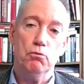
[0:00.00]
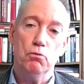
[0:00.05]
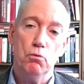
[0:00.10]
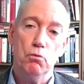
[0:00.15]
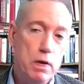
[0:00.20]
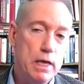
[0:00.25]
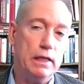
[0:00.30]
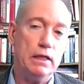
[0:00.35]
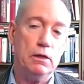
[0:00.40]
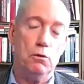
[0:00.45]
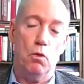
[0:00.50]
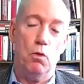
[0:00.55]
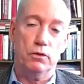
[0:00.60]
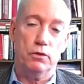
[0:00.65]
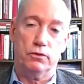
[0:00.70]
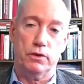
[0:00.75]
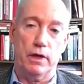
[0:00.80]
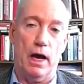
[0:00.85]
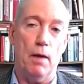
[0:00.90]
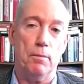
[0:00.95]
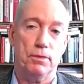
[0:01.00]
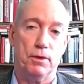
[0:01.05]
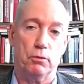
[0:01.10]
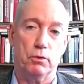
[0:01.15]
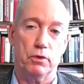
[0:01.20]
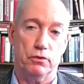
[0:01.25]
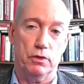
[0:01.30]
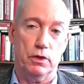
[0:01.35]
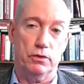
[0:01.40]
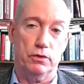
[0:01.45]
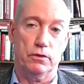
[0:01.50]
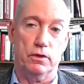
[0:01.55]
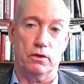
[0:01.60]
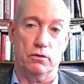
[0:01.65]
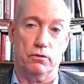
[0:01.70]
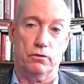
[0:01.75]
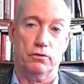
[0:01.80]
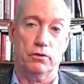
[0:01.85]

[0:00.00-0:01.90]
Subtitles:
really wants to help the resistance.